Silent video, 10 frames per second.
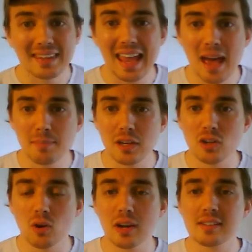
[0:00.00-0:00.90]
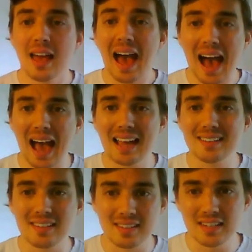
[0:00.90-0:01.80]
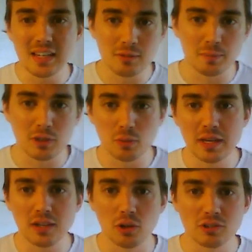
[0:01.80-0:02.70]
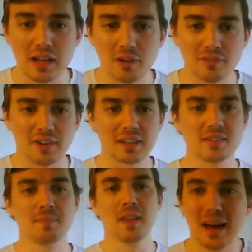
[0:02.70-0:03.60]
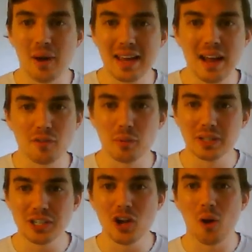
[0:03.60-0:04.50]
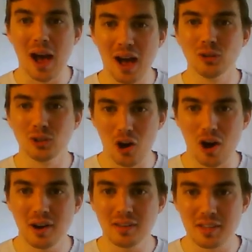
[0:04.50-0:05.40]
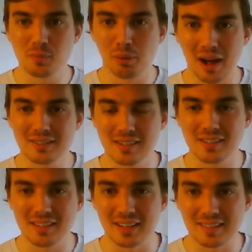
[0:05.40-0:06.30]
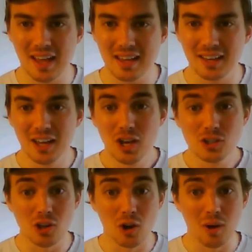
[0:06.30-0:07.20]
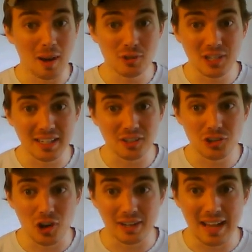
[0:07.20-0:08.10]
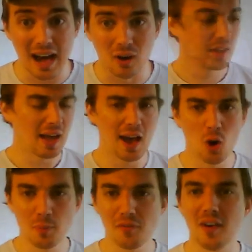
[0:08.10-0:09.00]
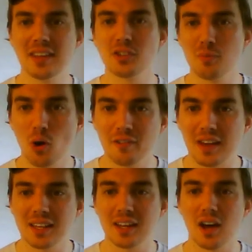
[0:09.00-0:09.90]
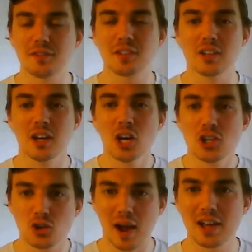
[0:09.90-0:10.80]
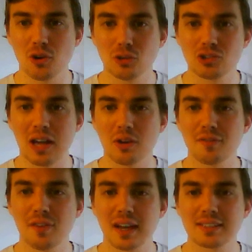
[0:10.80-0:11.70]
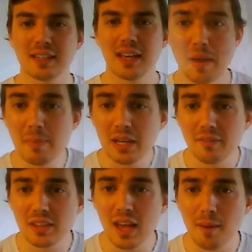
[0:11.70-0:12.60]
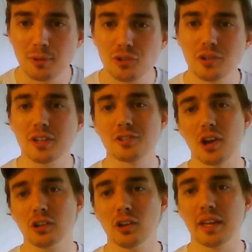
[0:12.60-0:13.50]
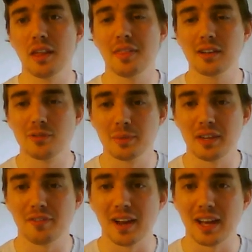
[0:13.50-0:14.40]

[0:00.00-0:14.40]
the ambient noise hides the seams between those sound effects. Now, I never really know how long this process is going to take, so I'm just going to get started now. I hope you find this motivating enough to try your own sound effects, and maybe give you the opportunity to start looking at things from a different